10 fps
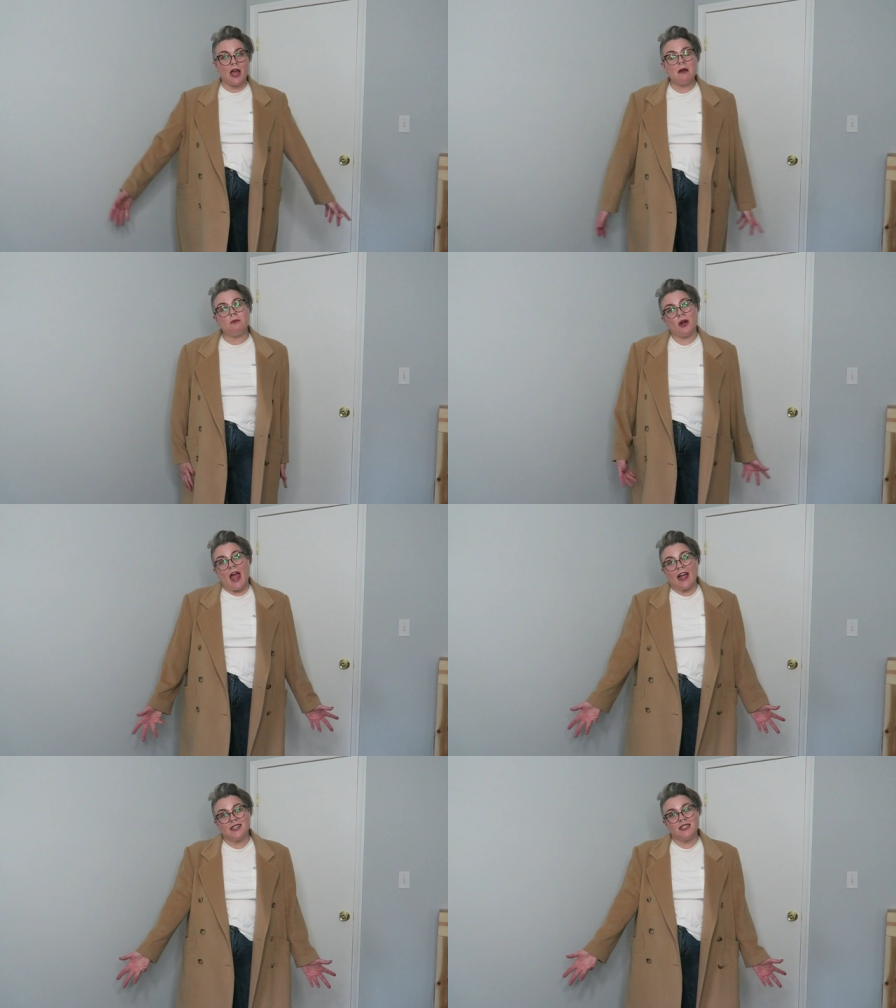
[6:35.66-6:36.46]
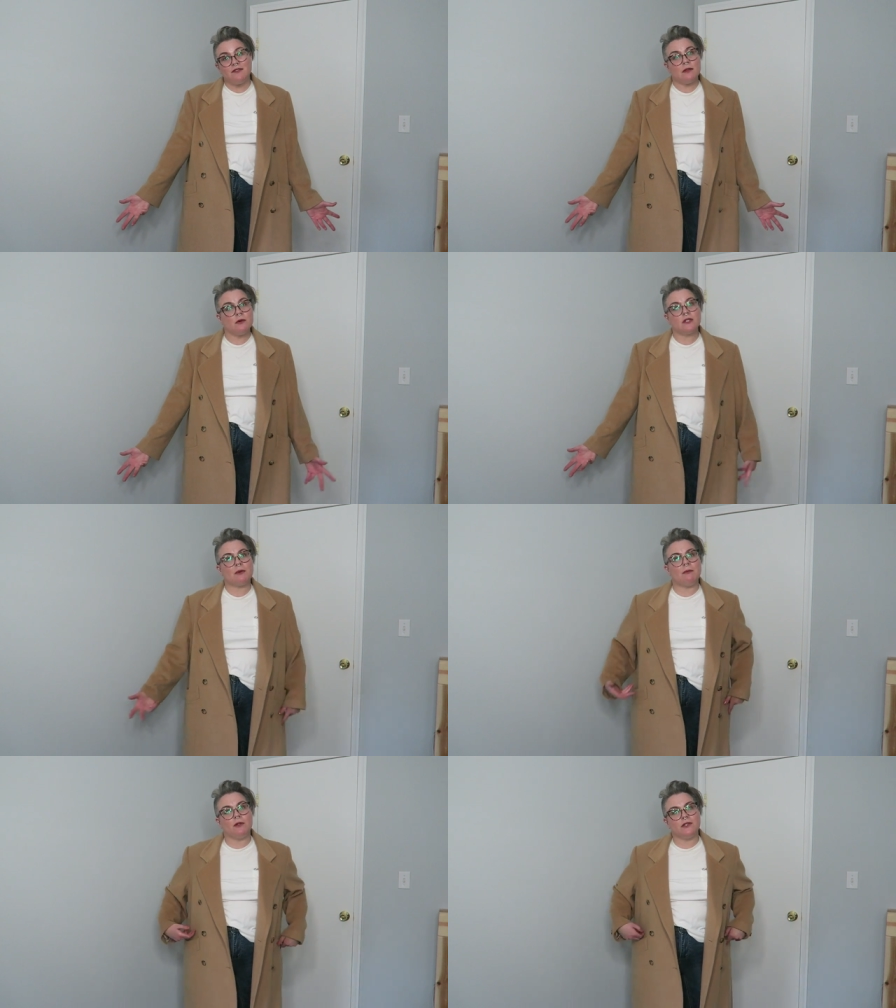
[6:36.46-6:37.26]
like I'm more active than
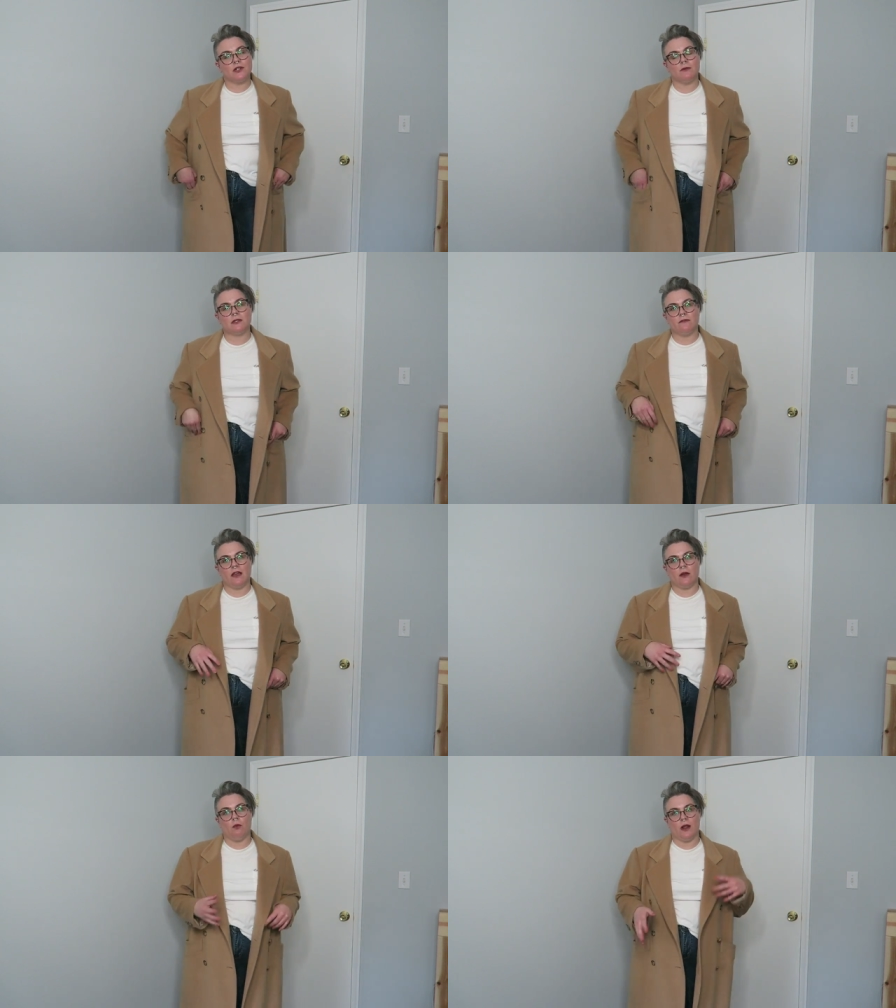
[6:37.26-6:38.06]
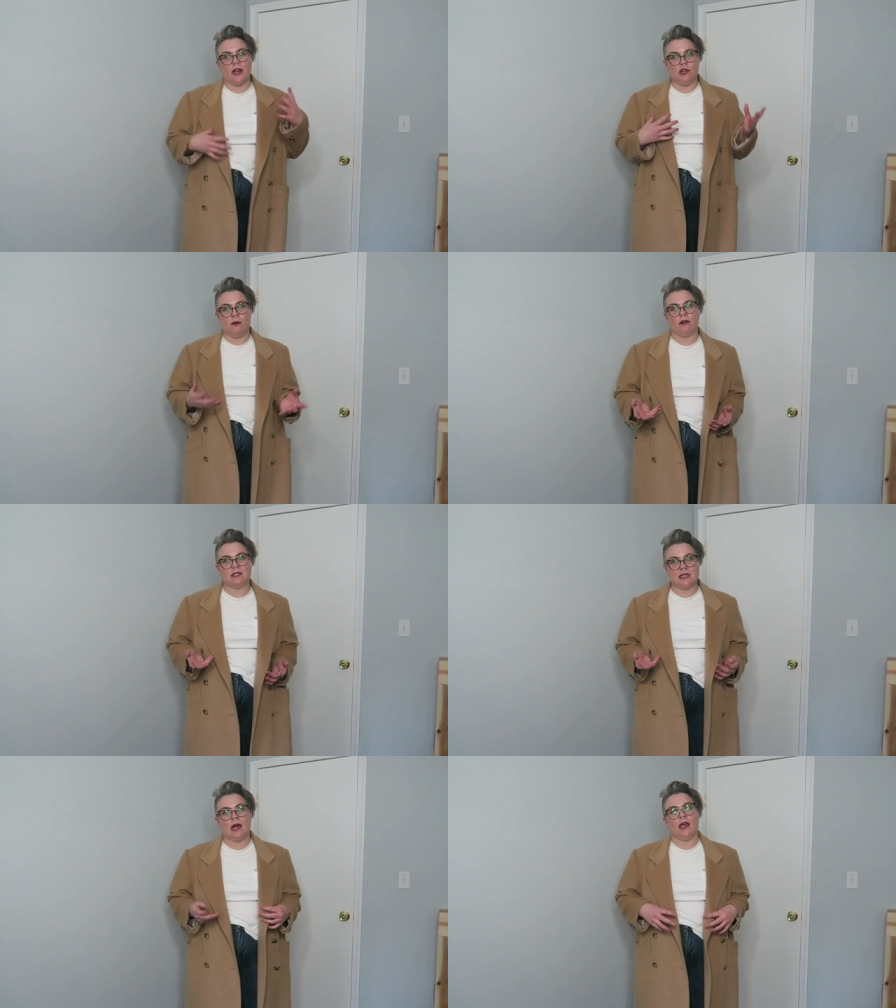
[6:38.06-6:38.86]
most people in terms of like what I do
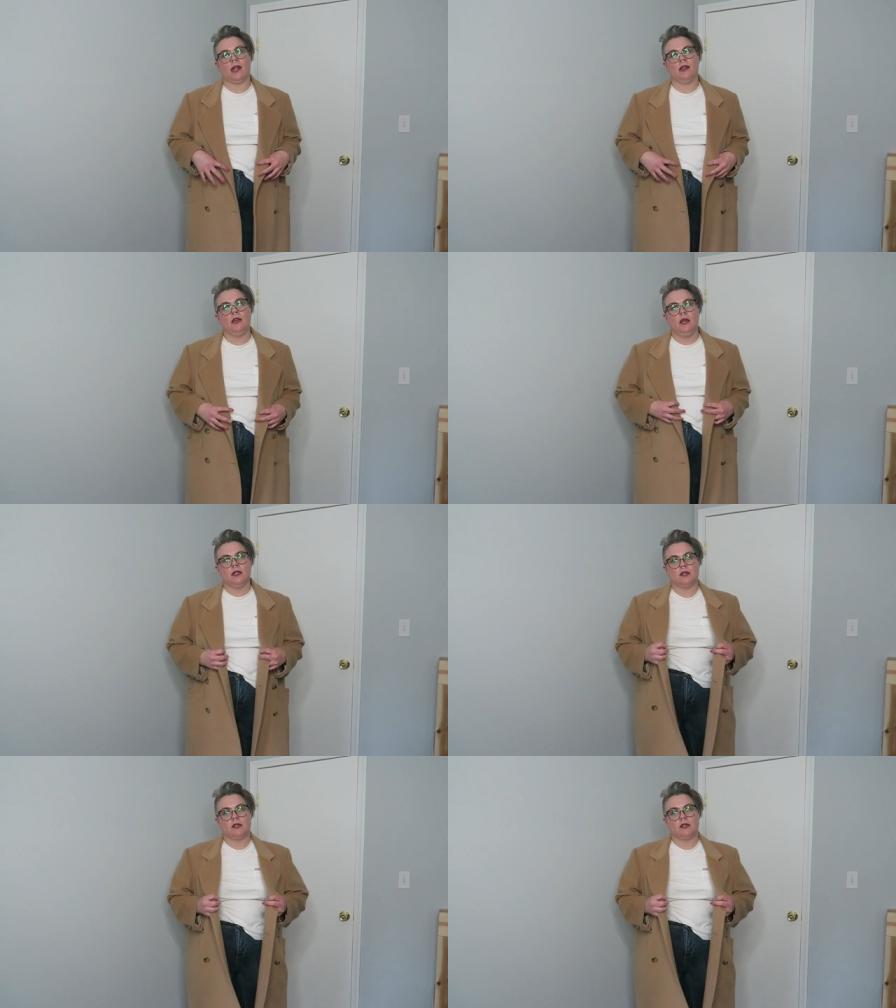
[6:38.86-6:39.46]
outside.